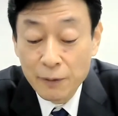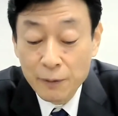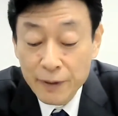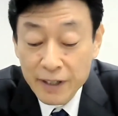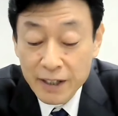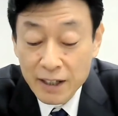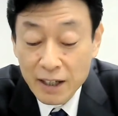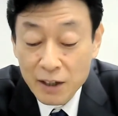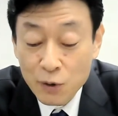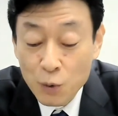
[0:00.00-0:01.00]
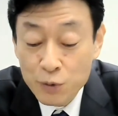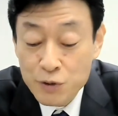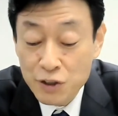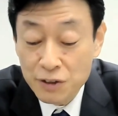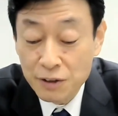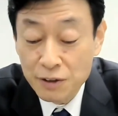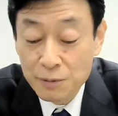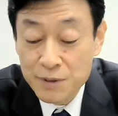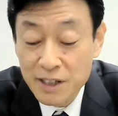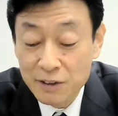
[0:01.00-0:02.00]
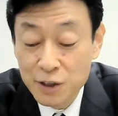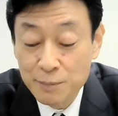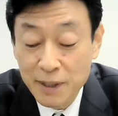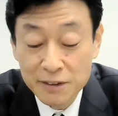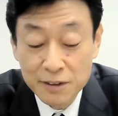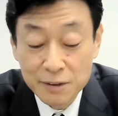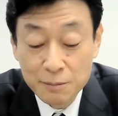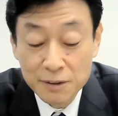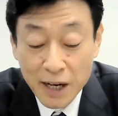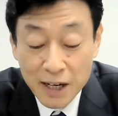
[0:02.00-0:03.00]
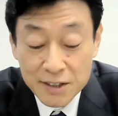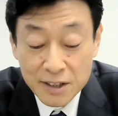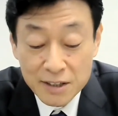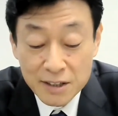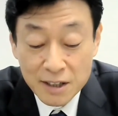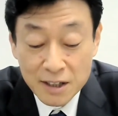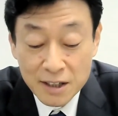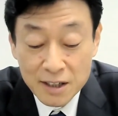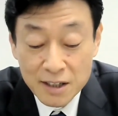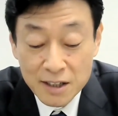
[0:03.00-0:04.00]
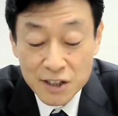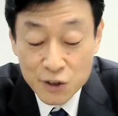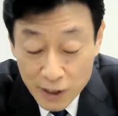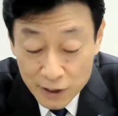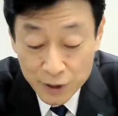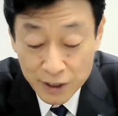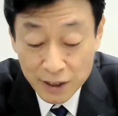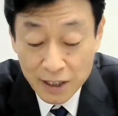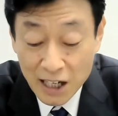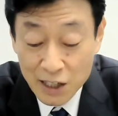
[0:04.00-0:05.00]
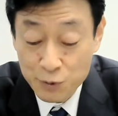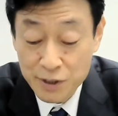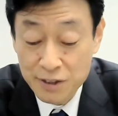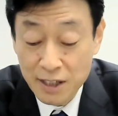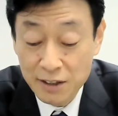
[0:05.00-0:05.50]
early conclusion of the agreement by the signatory countries